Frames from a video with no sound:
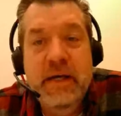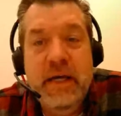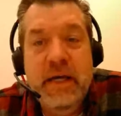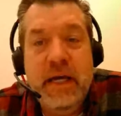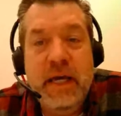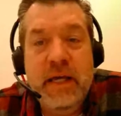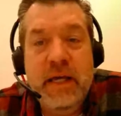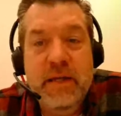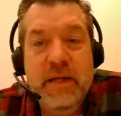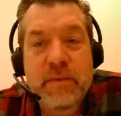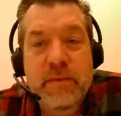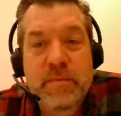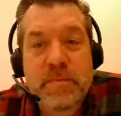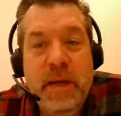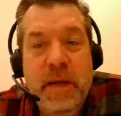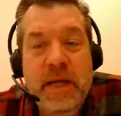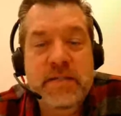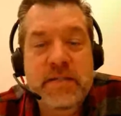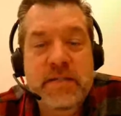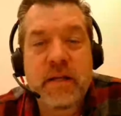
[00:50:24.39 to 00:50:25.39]
It
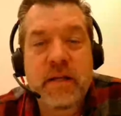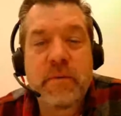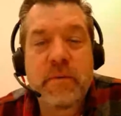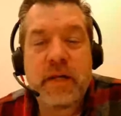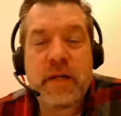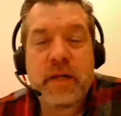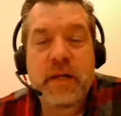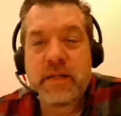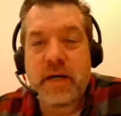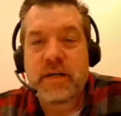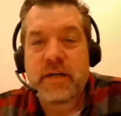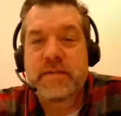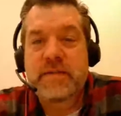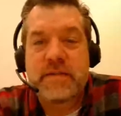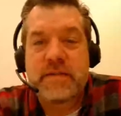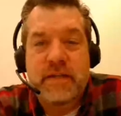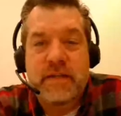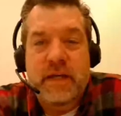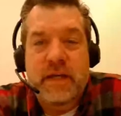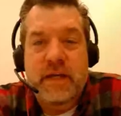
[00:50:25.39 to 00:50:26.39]
basically what it
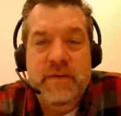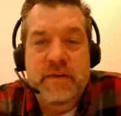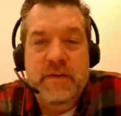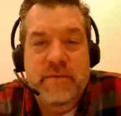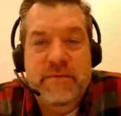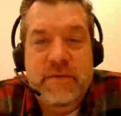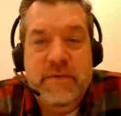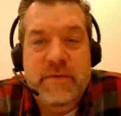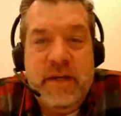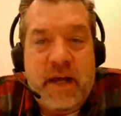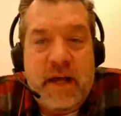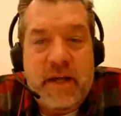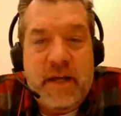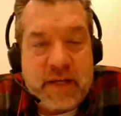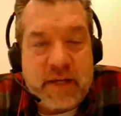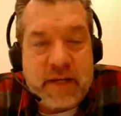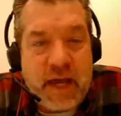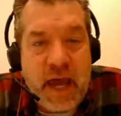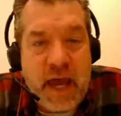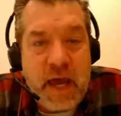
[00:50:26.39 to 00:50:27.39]
does is it has a
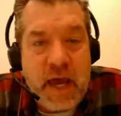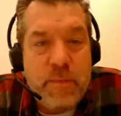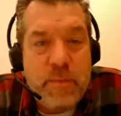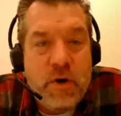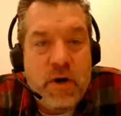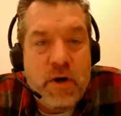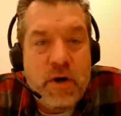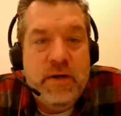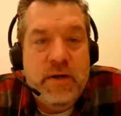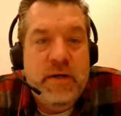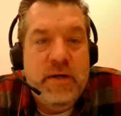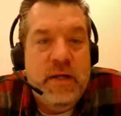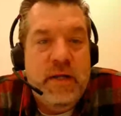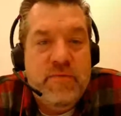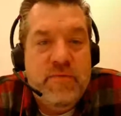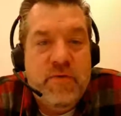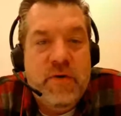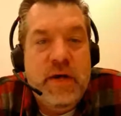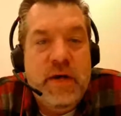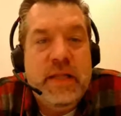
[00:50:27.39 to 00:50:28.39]
camera, an
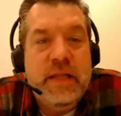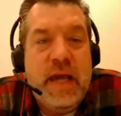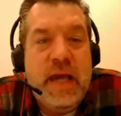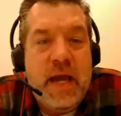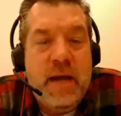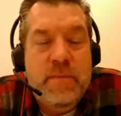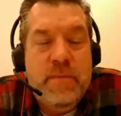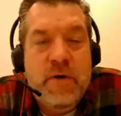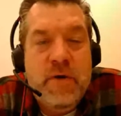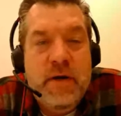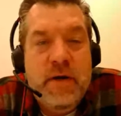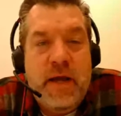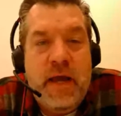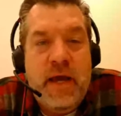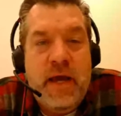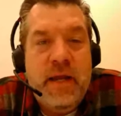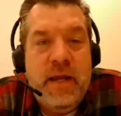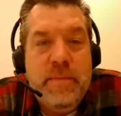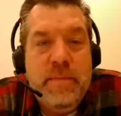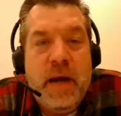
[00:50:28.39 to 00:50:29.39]
infrared camera,
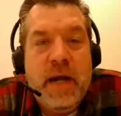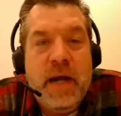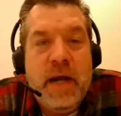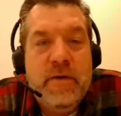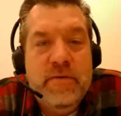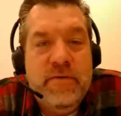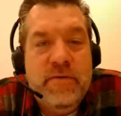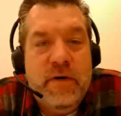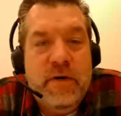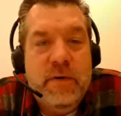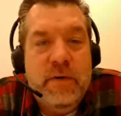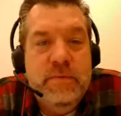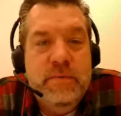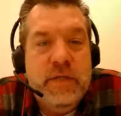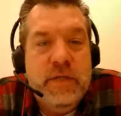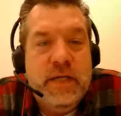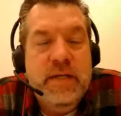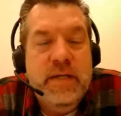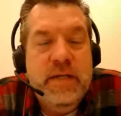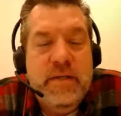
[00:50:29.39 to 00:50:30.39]
and a microphone,
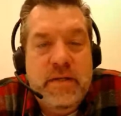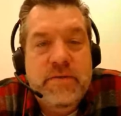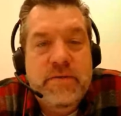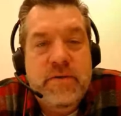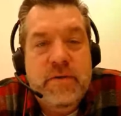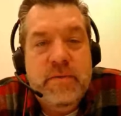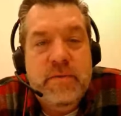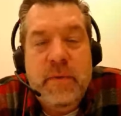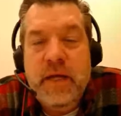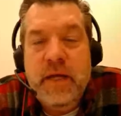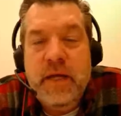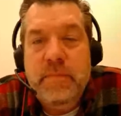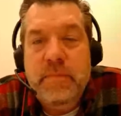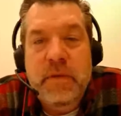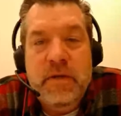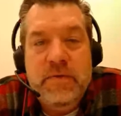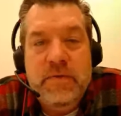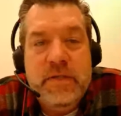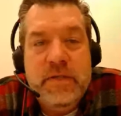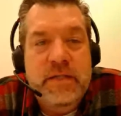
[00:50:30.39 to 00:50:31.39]
a condenser mic
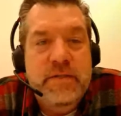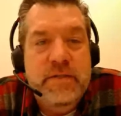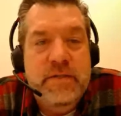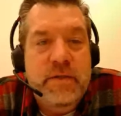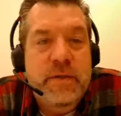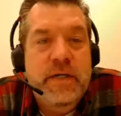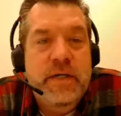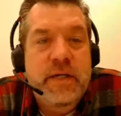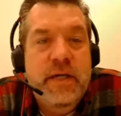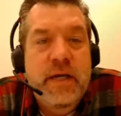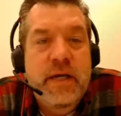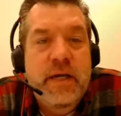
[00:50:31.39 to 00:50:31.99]
built into it.